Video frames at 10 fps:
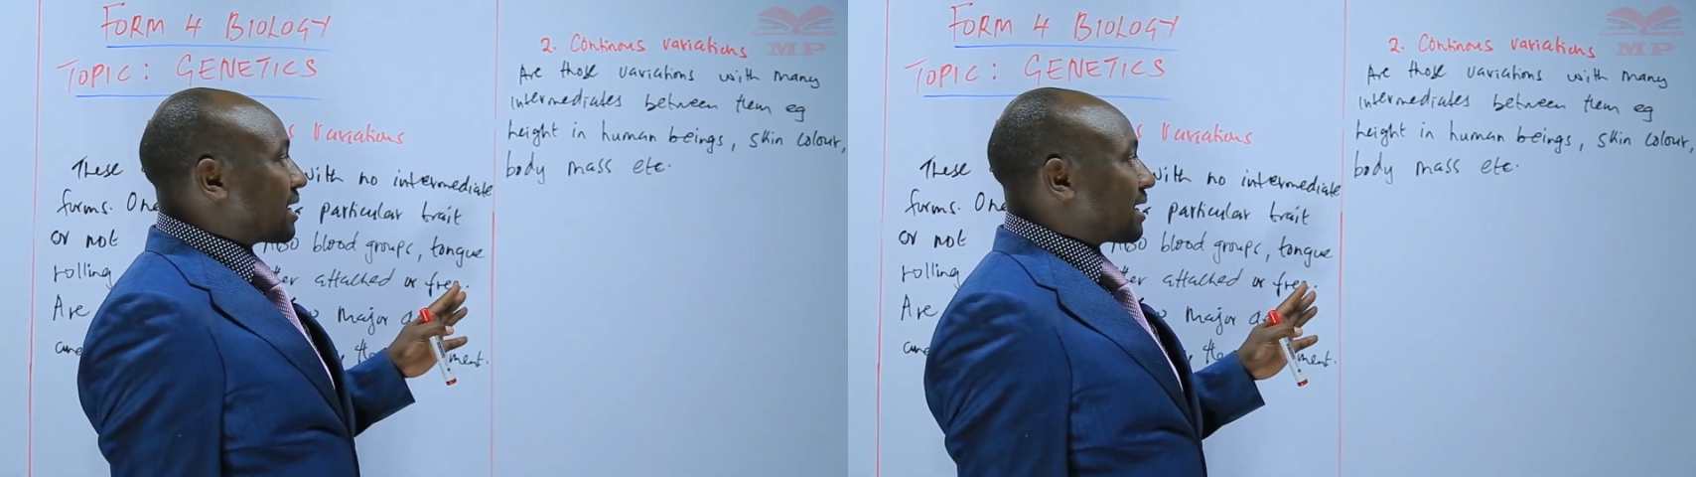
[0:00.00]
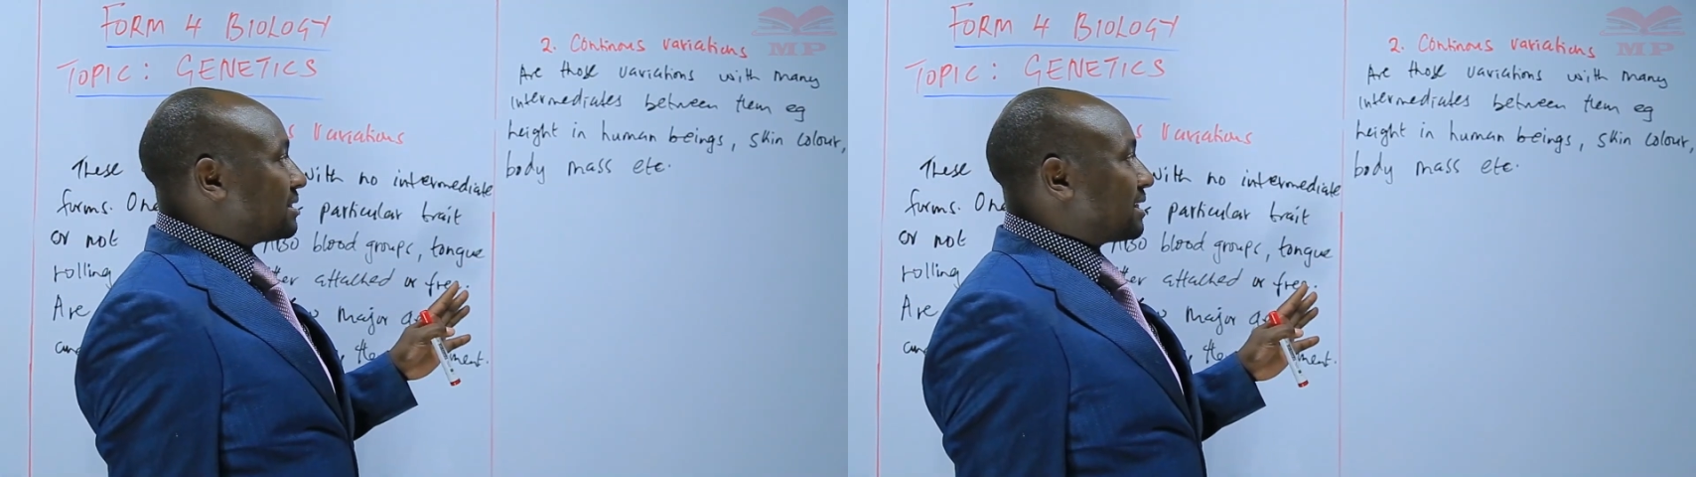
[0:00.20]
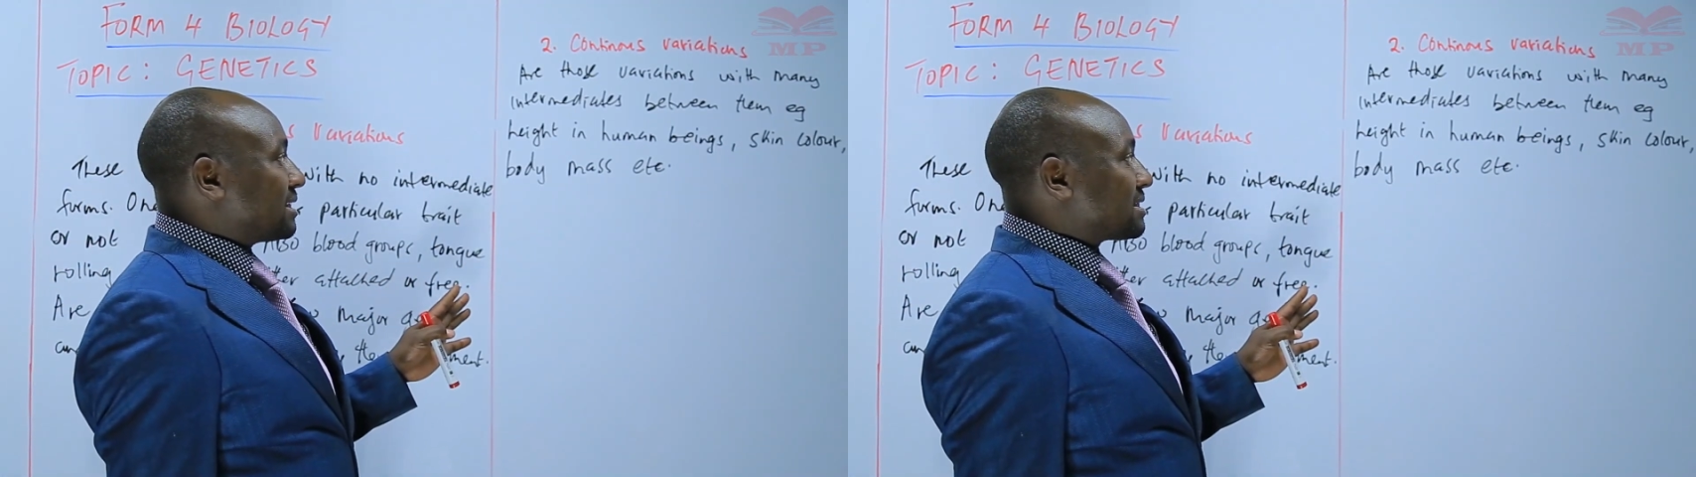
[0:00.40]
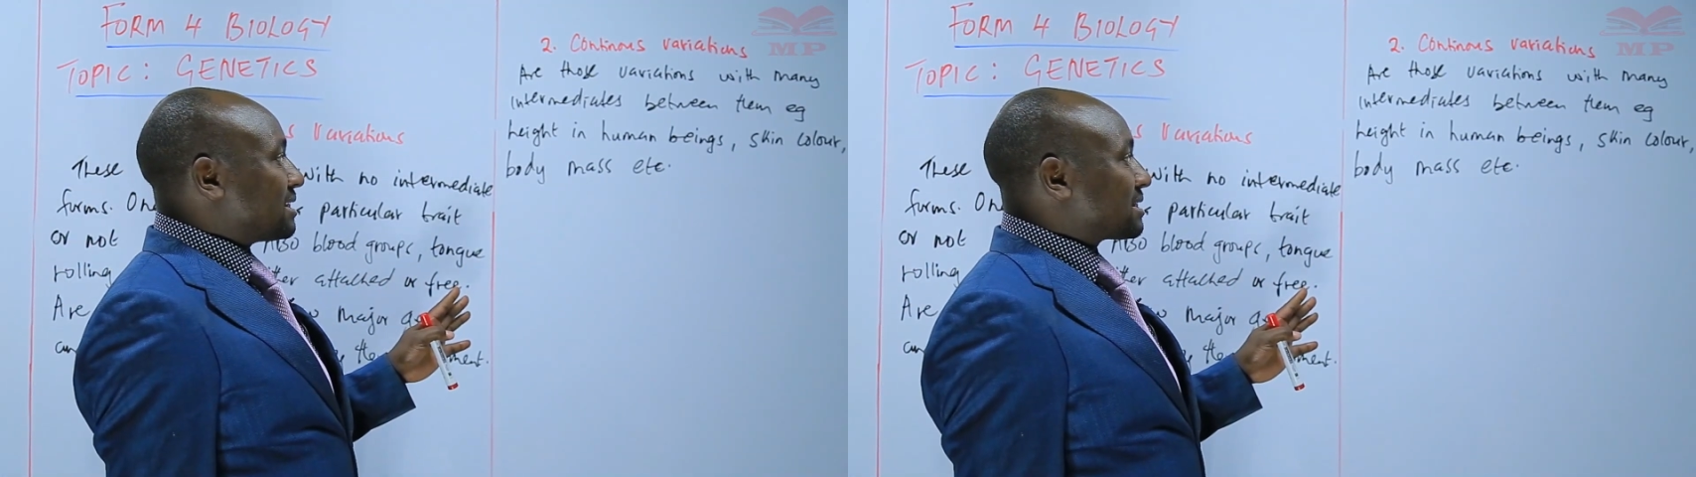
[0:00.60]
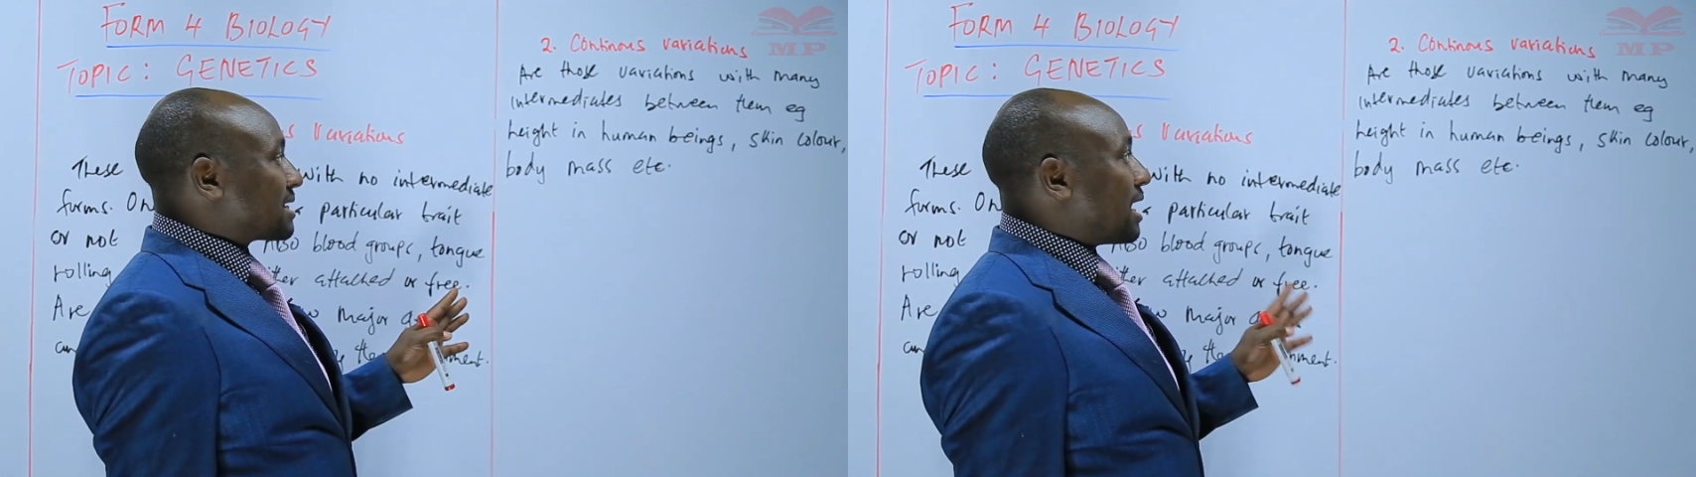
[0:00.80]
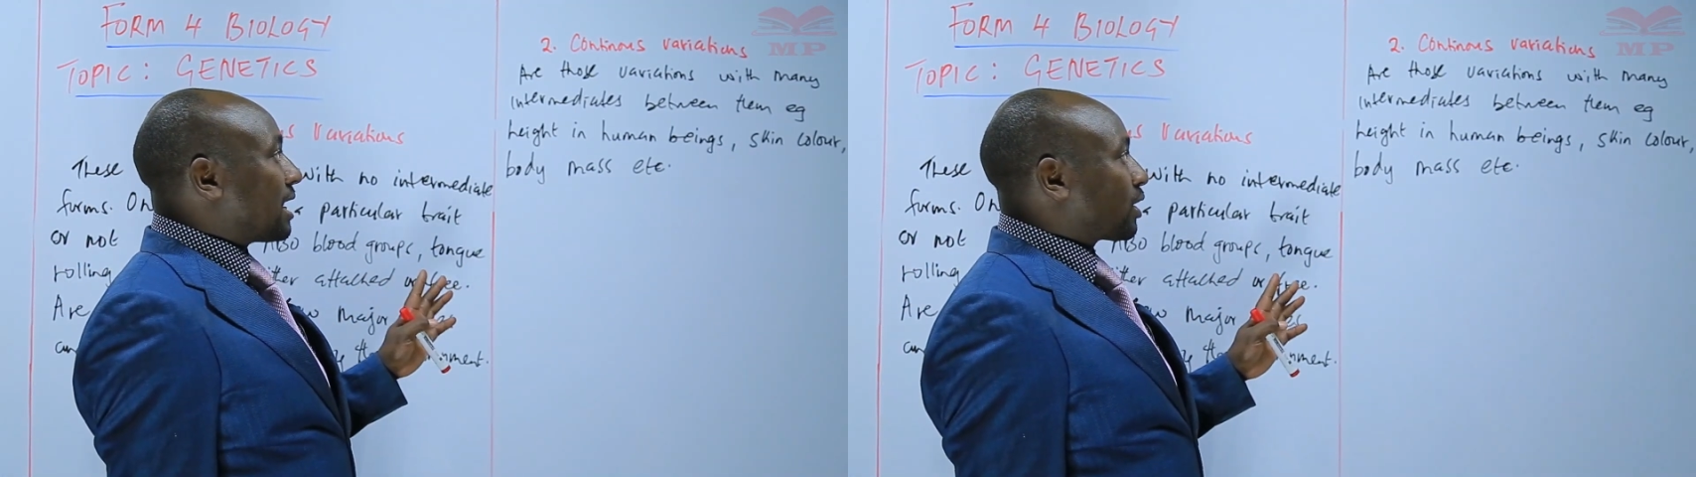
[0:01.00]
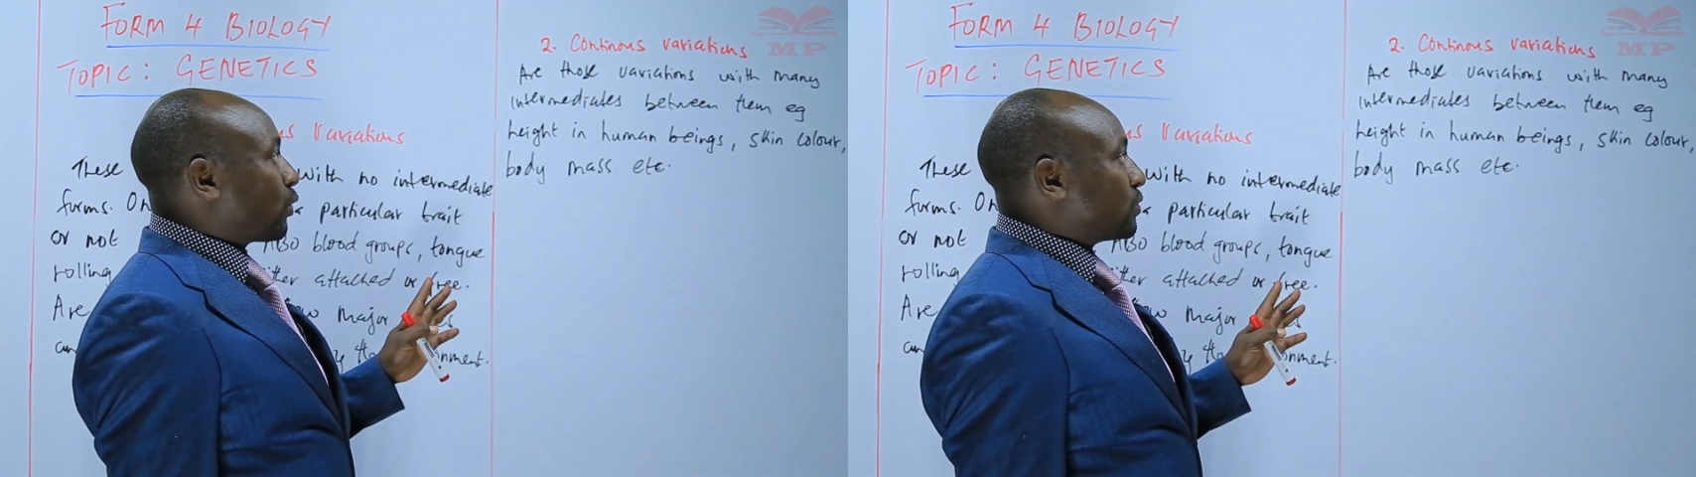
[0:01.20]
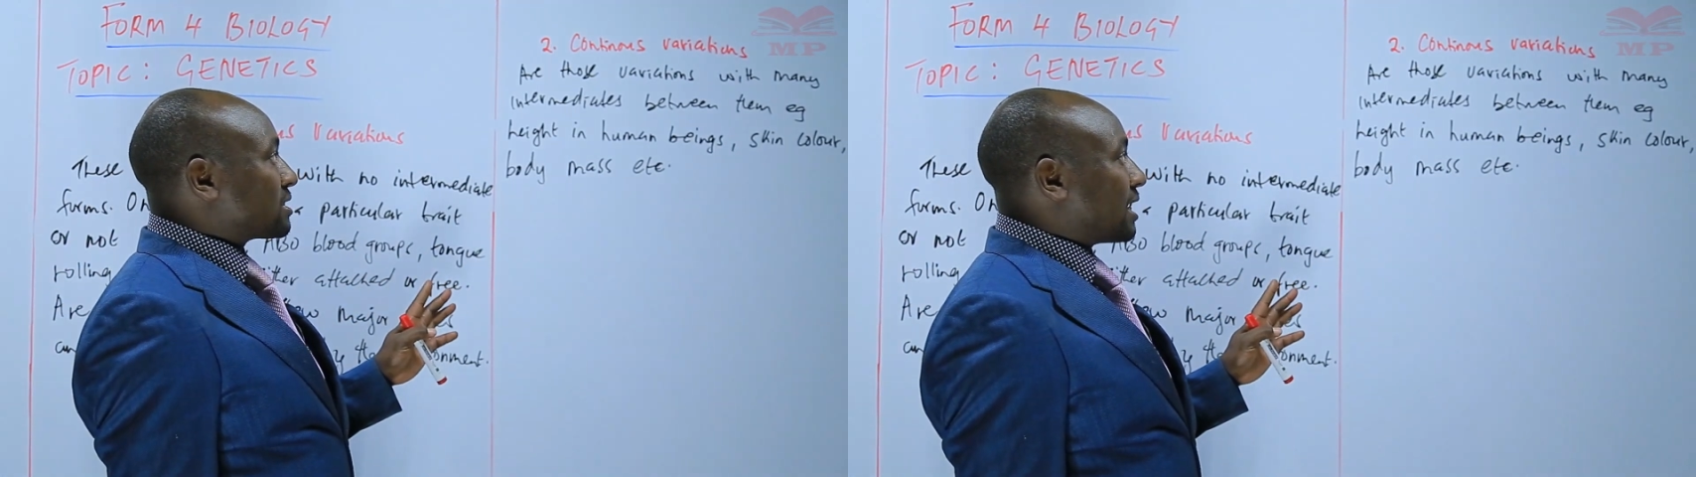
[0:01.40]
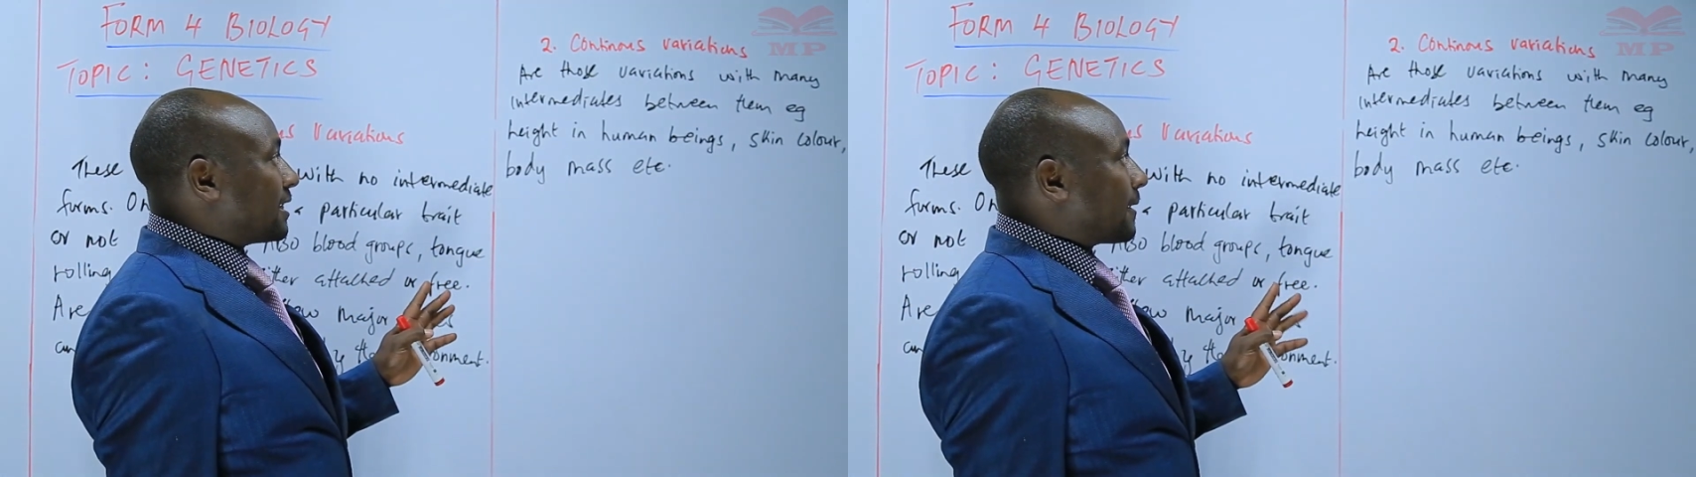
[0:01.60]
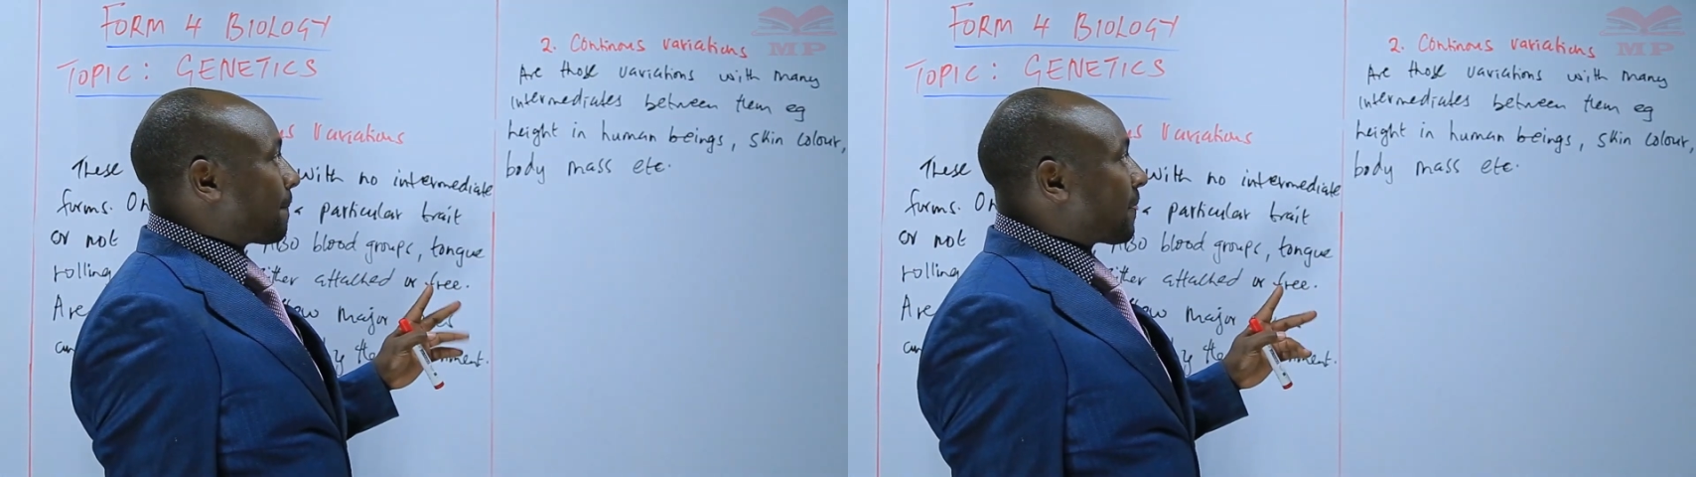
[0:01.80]
characteristics are
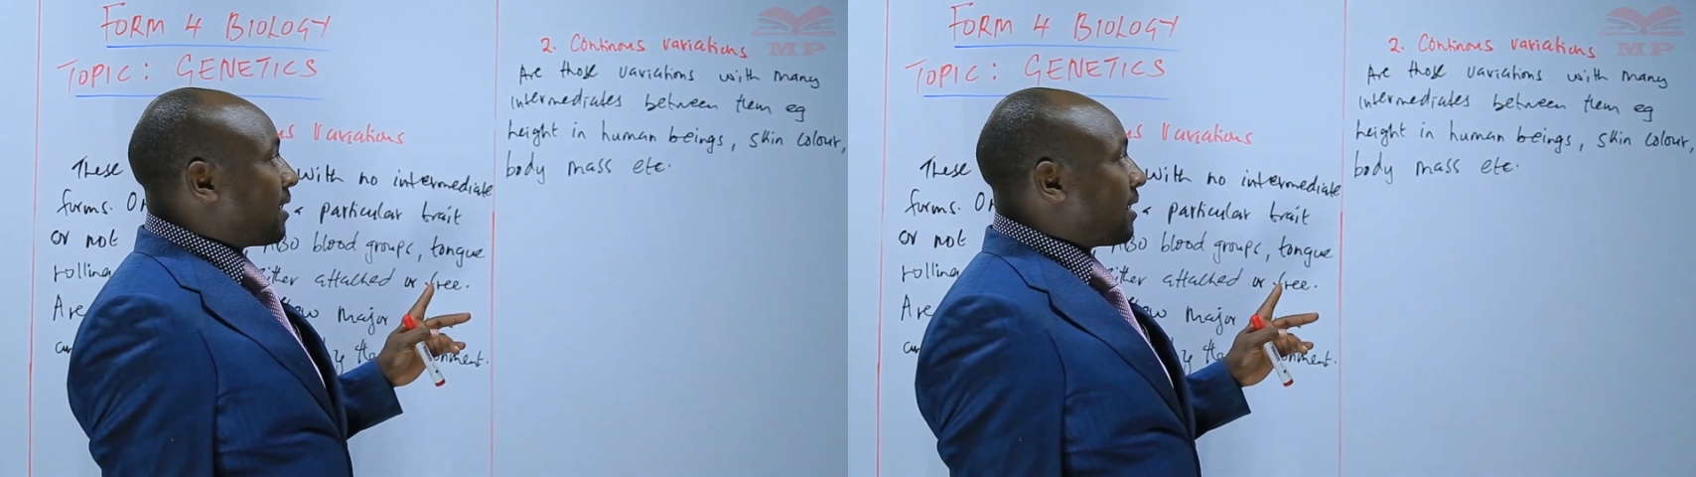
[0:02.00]
concerned.